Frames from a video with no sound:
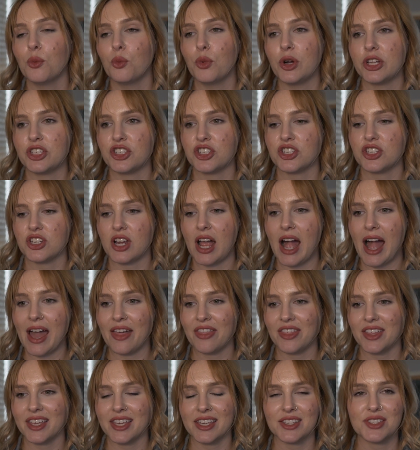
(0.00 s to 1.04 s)
which
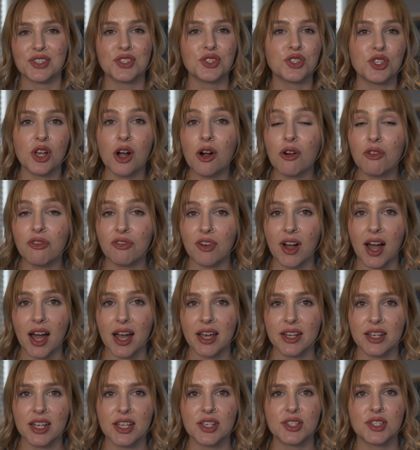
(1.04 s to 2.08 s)
I think is so
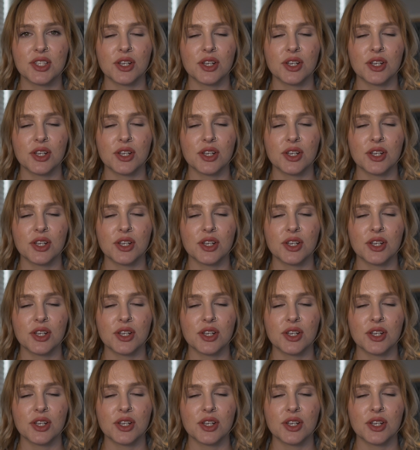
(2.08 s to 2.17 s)
fun.